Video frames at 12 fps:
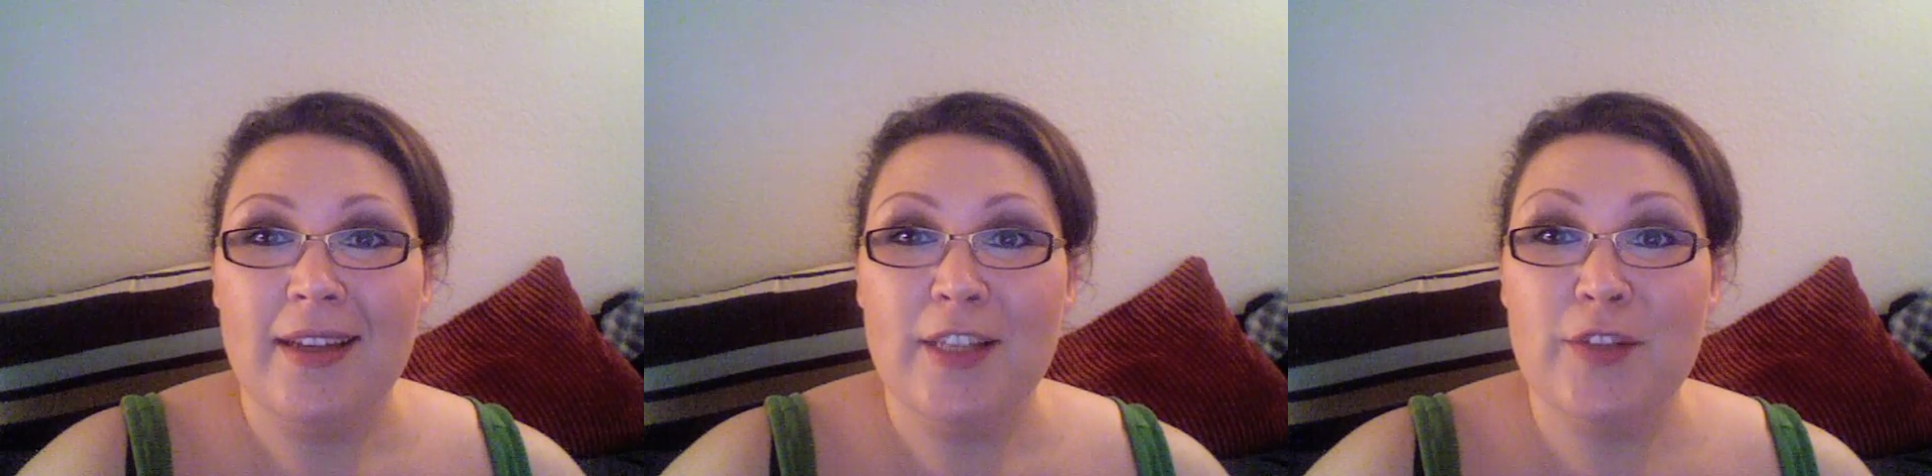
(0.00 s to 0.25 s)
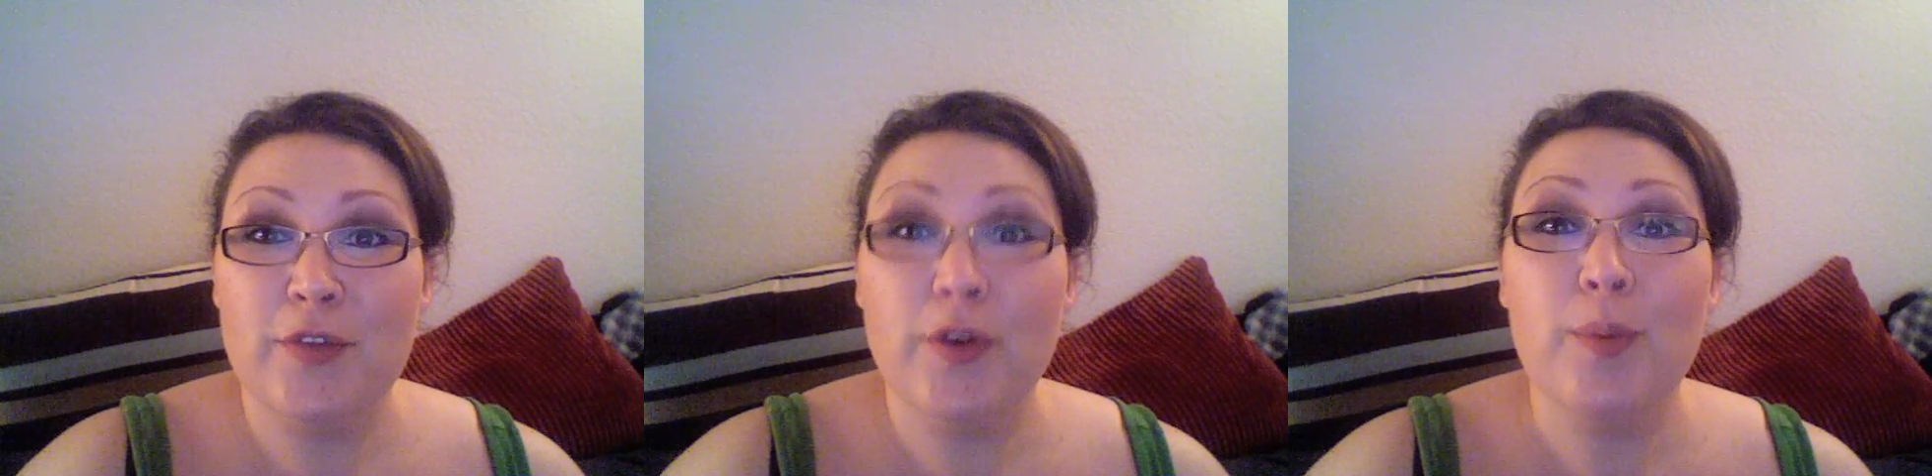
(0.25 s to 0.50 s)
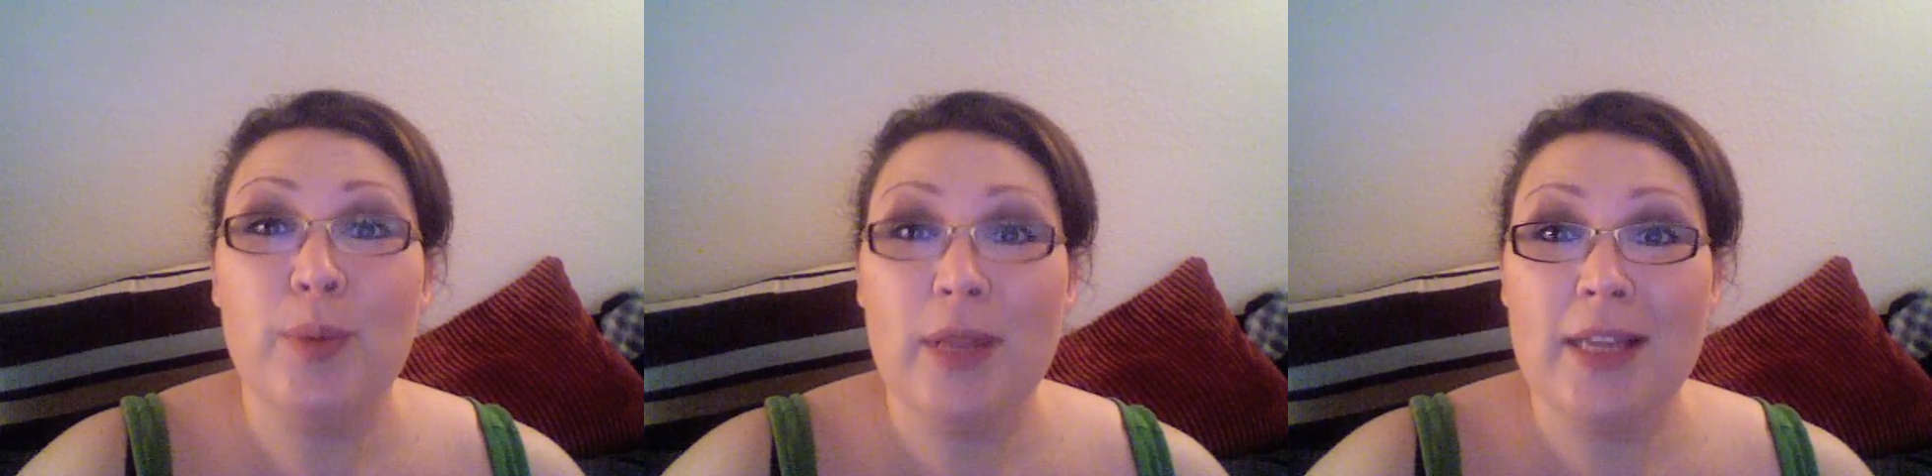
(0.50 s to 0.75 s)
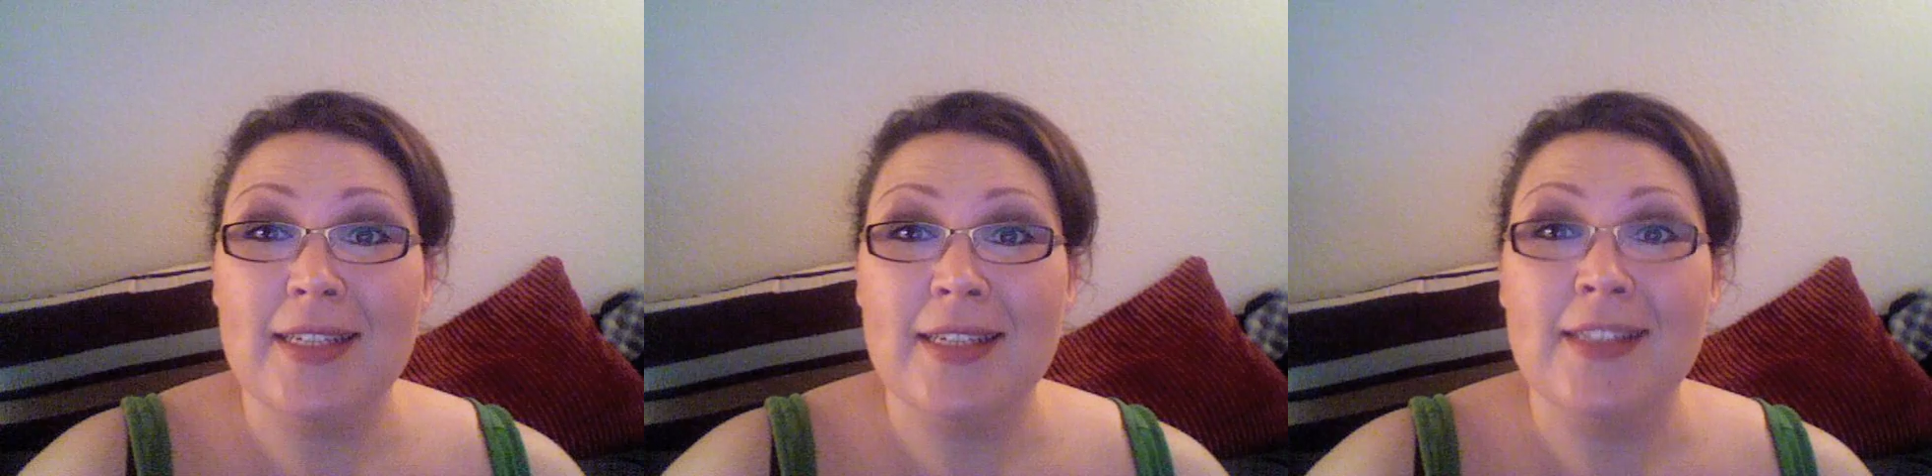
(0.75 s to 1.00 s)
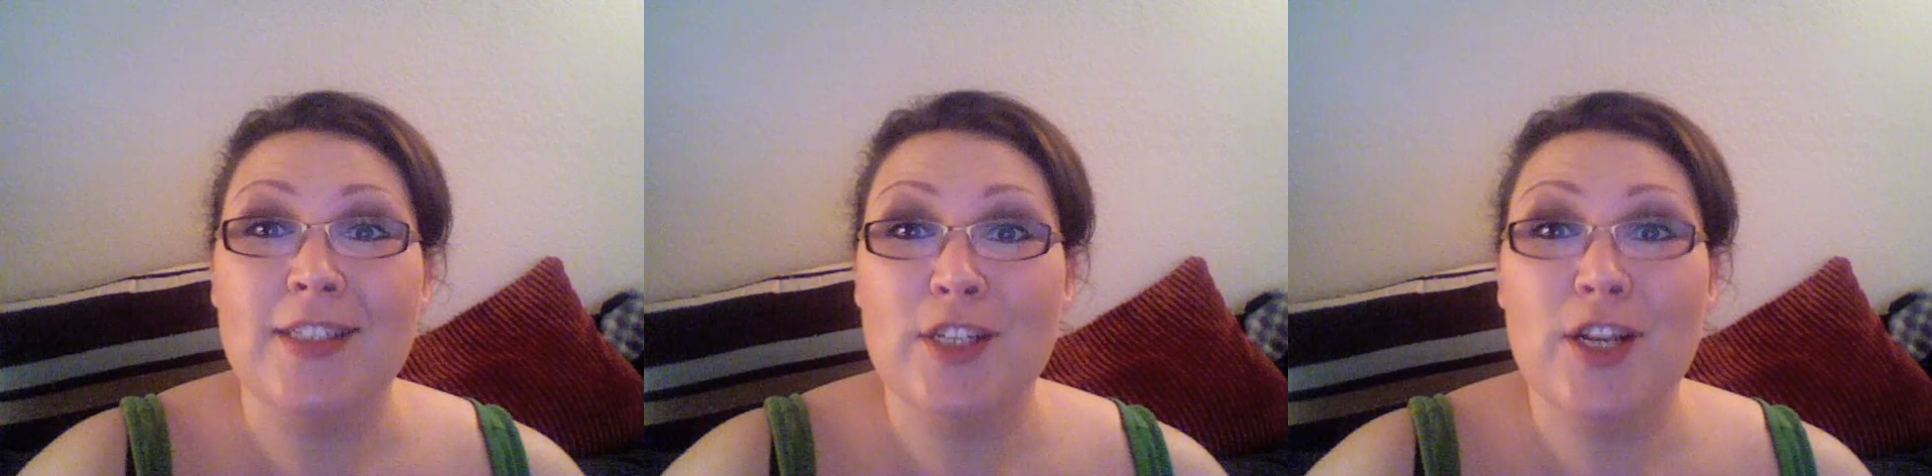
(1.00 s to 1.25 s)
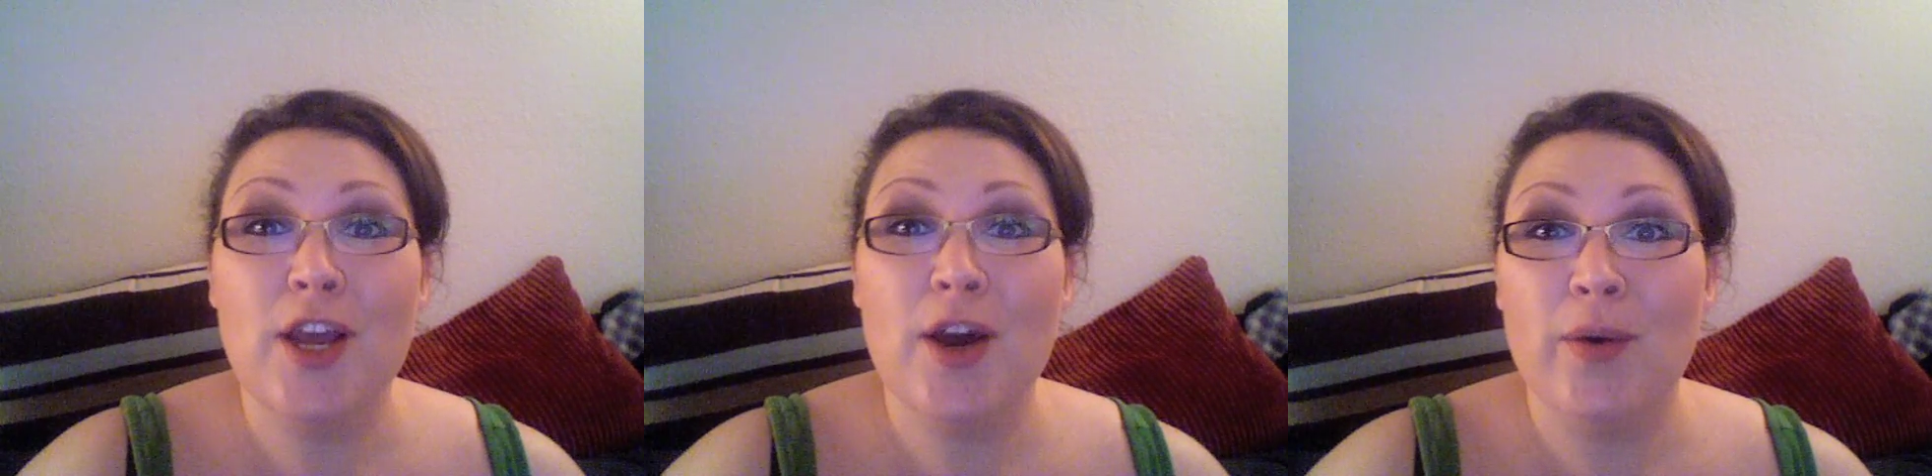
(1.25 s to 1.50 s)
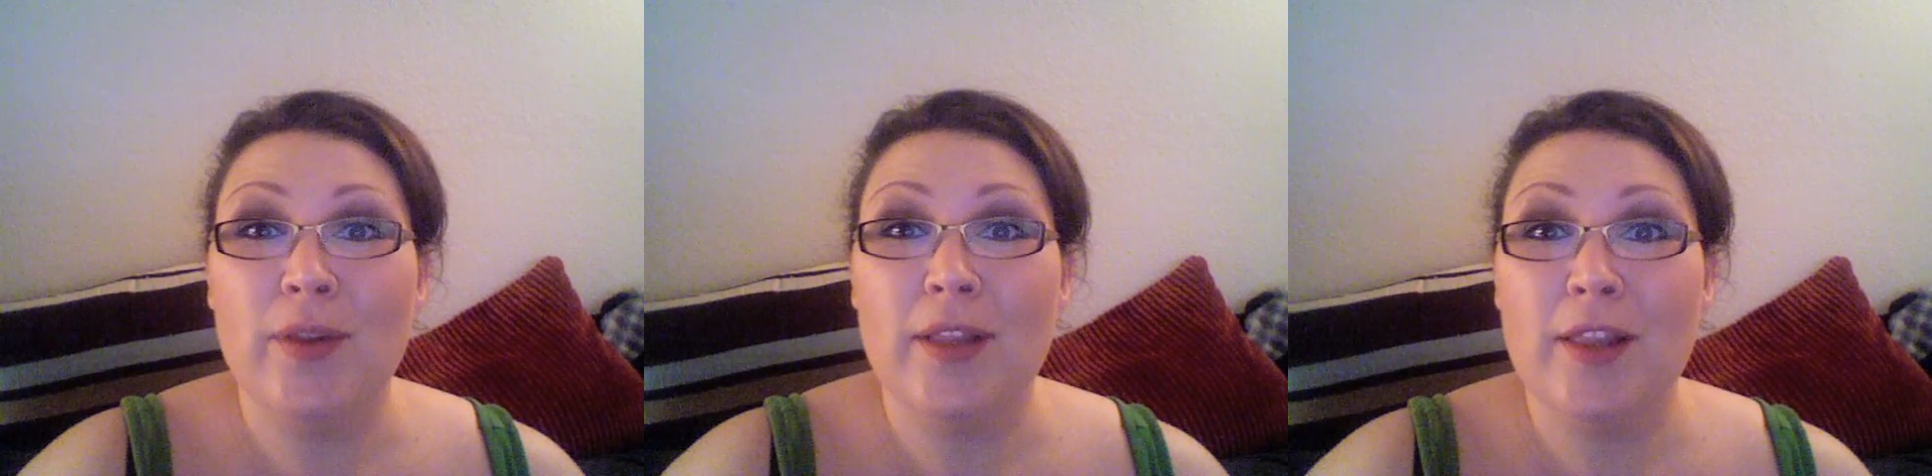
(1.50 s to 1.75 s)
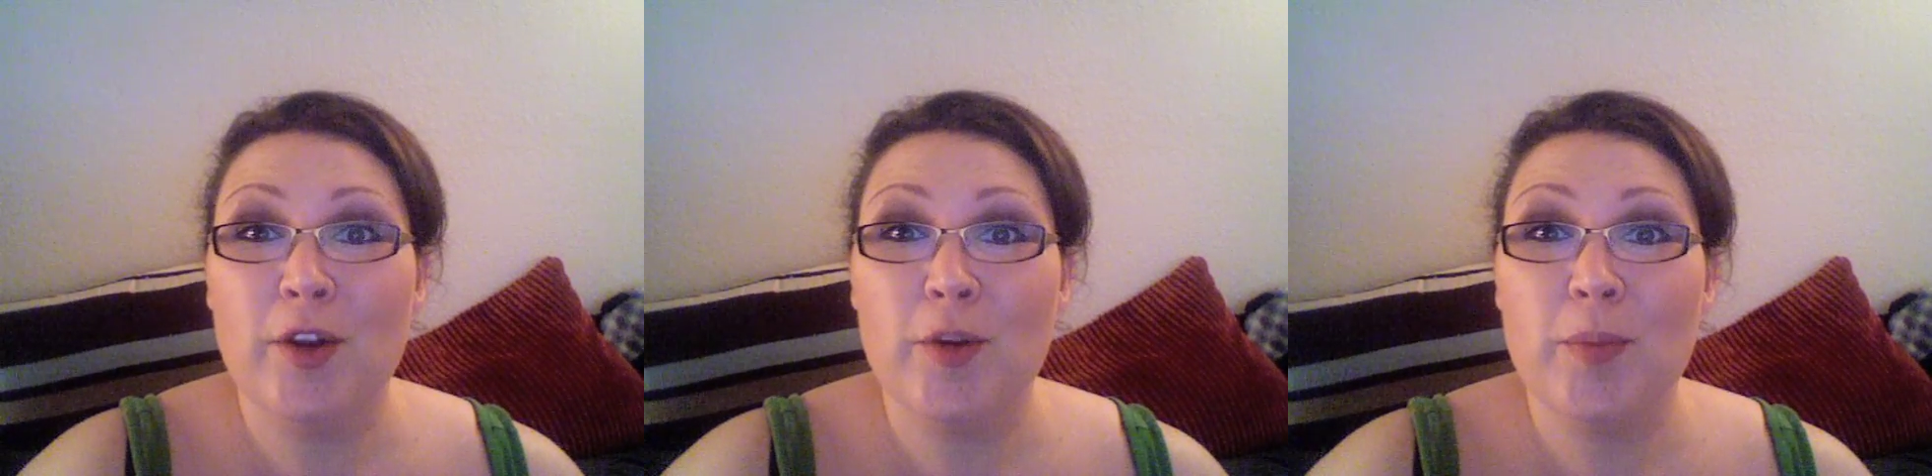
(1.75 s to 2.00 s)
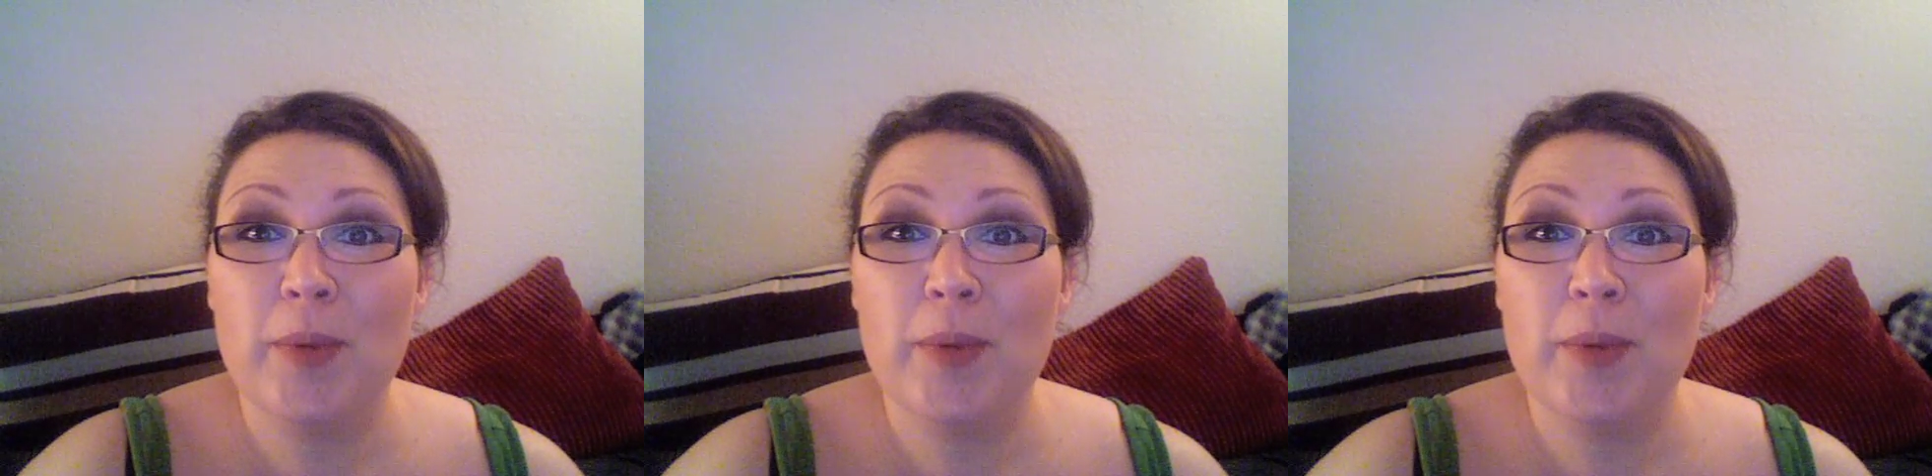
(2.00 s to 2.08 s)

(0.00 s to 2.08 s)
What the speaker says: It's very pleasant to know that there